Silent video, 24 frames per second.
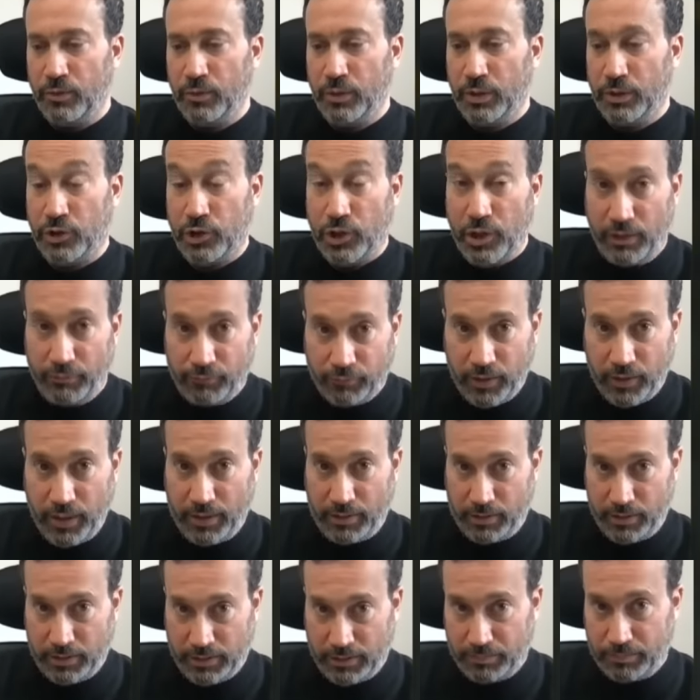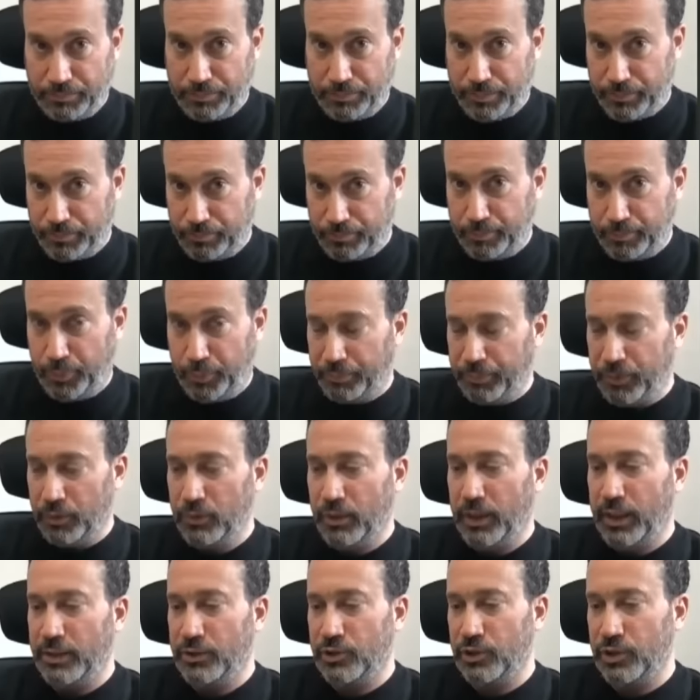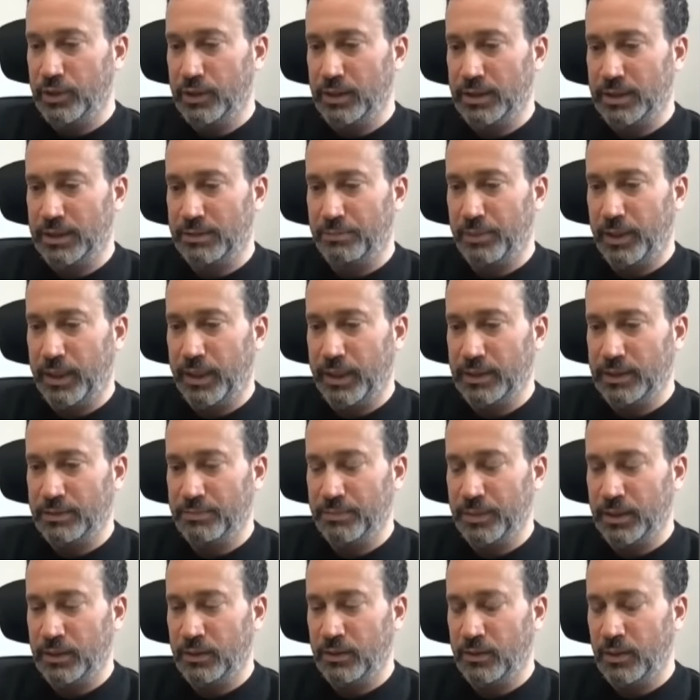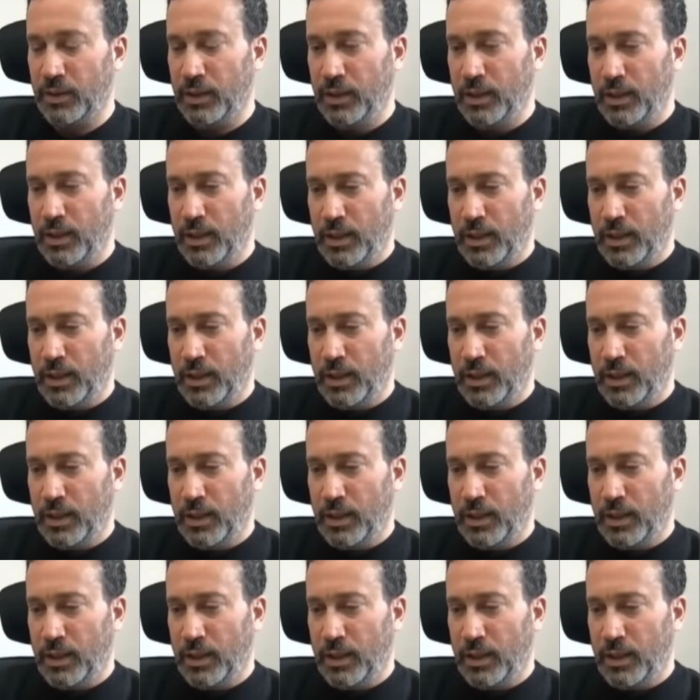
to achieve that dis- population displacement